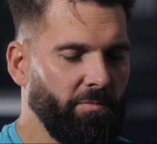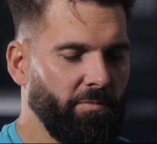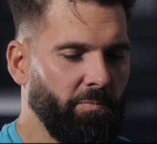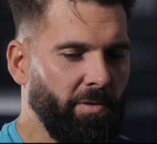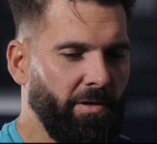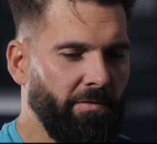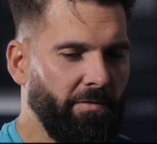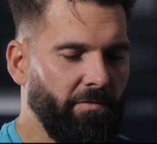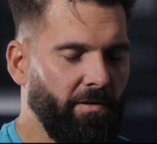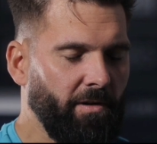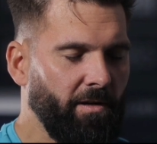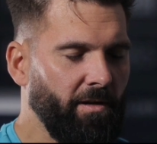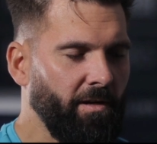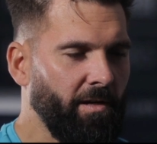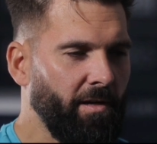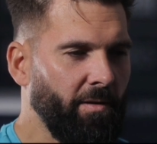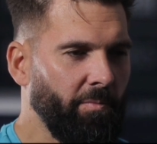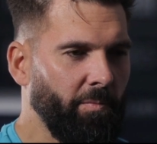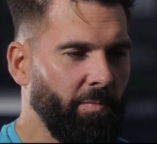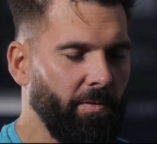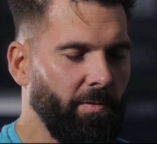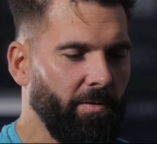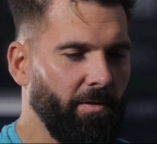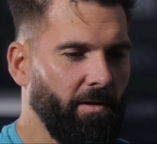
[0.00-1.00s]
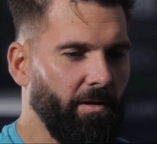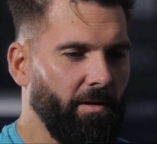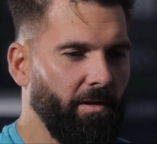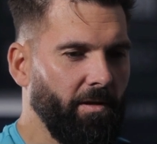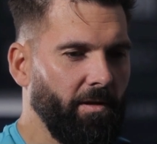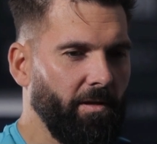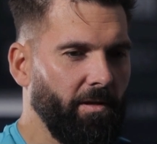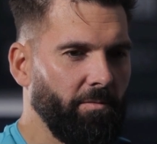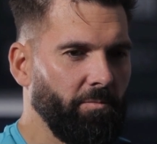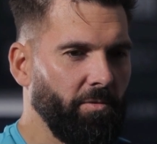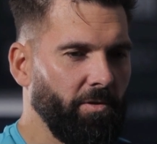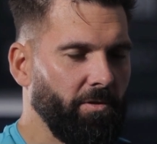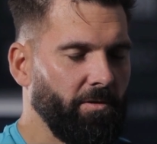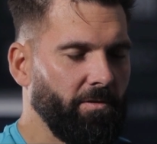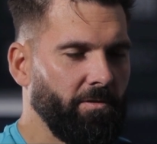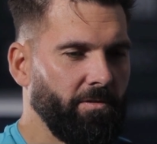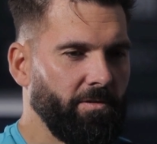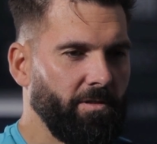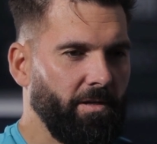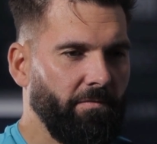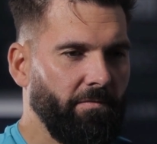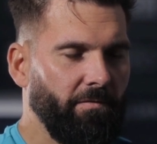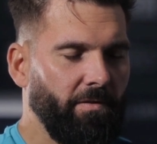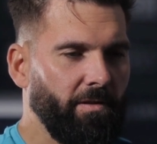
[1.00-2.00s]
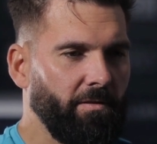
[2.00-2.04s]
It's perfect club because I